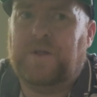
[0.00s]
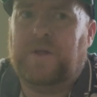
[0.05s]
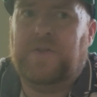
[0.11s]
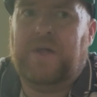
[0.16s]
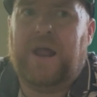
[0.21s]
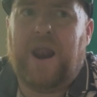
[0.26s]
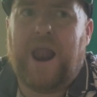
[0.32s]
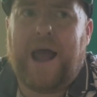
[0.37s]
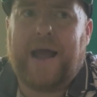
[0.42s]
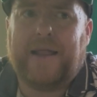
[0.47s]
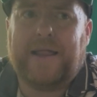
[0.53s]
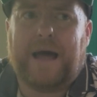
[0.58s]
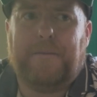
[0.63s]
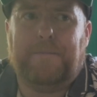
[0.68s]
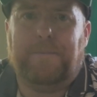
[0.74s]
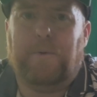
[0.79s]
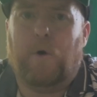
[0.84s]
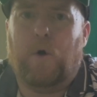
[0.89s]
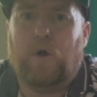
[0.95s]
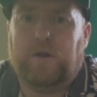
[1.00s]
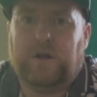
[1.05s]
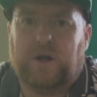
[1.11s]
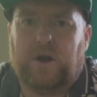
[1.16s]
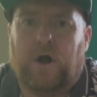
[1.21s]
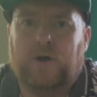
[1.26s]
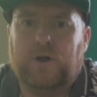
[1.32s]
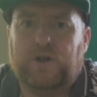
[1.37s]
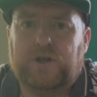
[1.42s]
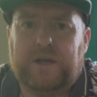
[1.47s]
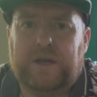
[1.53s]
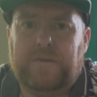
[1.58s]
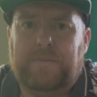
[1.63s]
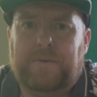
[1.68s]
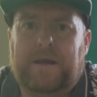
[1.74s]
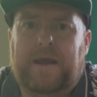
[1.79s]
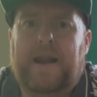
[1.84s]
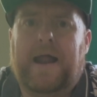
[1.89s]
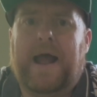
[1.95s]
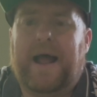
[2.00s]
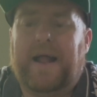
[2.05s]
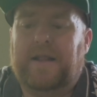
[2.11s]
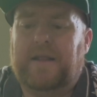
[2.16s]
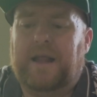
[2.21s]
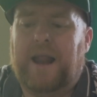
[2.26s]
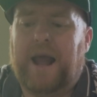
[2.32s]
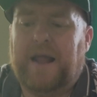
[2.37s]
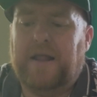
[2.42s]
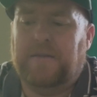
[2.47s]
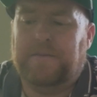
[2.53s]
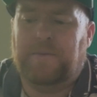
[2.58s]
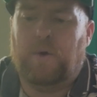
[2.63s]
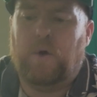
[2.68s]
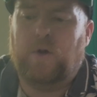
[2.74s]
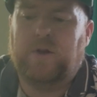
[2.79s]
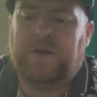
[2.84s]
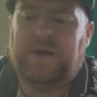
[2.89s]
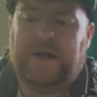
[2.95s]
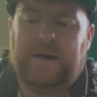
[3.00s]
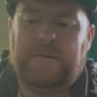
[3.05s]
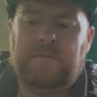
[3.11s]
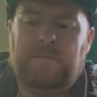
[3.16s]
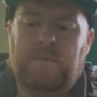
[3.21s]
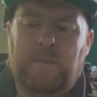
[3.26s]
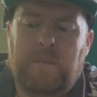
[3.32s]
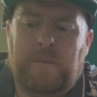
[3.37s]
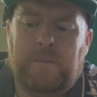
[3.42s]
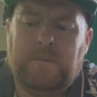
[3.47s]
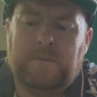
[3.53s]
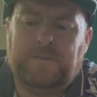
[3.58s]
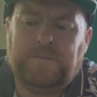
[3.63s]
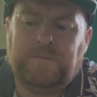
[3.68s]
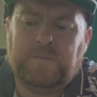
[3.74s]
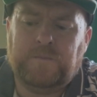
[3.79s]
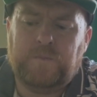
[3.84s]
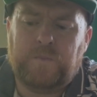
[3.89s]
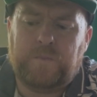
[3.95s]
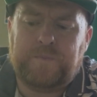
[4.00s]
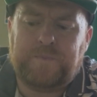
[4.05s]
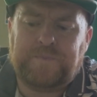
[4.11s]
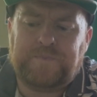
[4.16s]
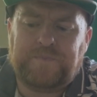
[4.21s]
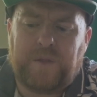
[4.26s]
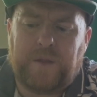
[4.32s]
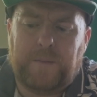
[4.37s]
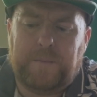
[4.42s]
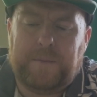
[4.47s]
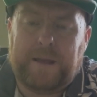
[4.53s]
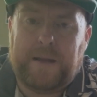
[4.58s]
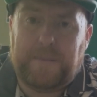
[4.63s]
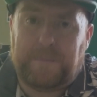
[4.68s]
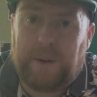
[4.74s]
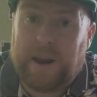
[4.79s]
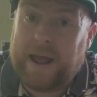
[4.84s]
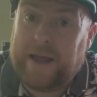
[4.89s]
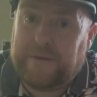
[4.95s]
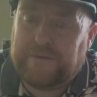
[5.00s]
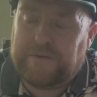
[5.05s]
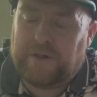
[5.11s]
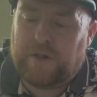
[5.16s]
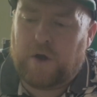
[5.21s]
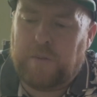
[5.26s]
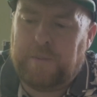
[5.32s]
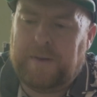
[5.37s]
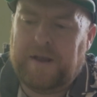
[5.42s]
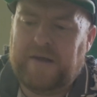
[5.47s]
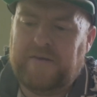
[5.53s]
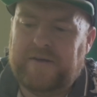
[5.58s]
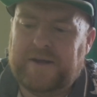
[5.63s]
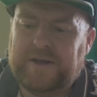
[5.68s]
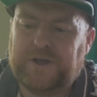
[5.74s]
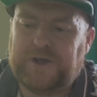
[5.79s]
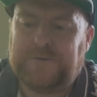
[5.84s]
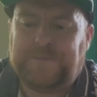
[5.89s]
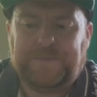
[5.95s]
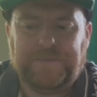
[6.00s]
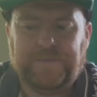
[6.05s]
They like that ball to constantly be in hand. They like the ball to be in play for long periods.